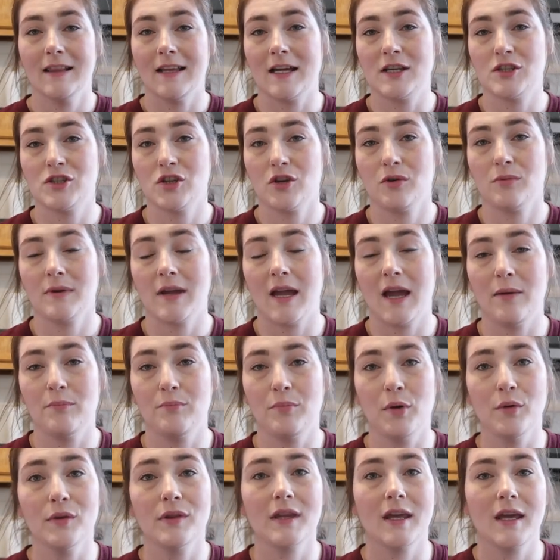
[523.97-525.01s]
Last year we had
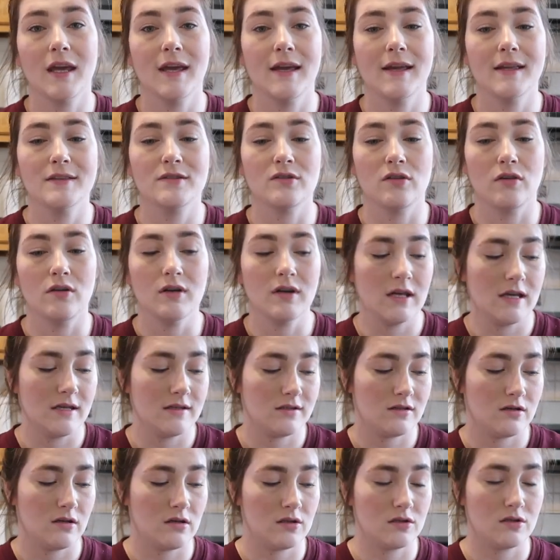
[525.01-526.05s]
both kids on
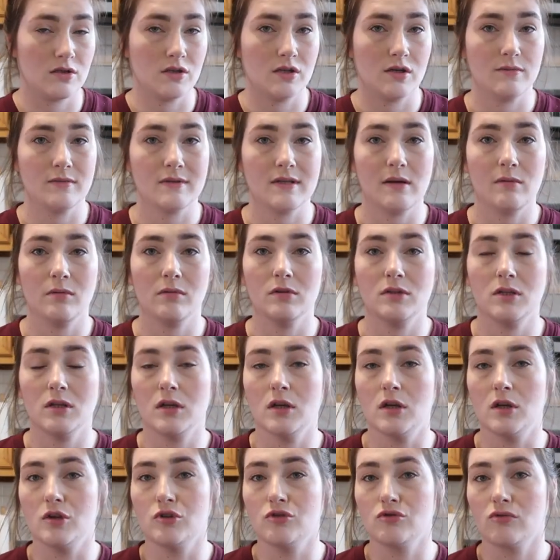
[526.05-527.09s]
Easter, so she was able
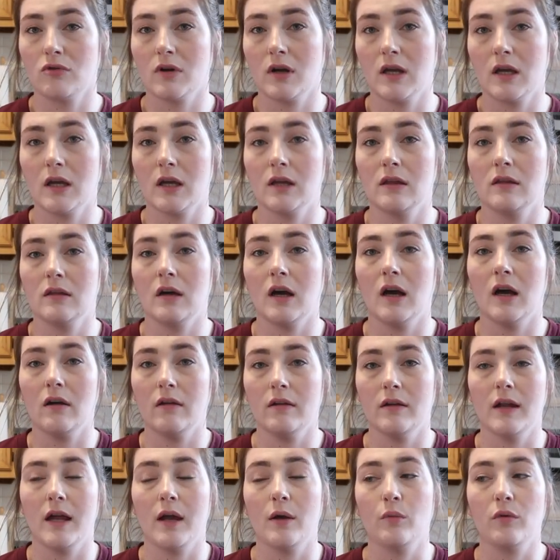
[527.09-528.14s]
to enjoy the
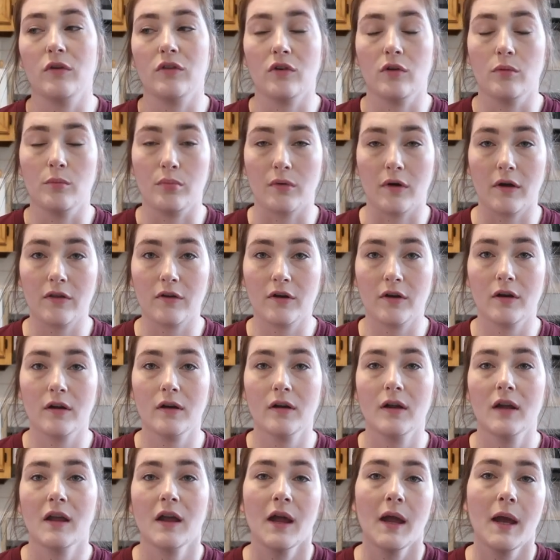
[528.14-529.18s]
holiday with her brother.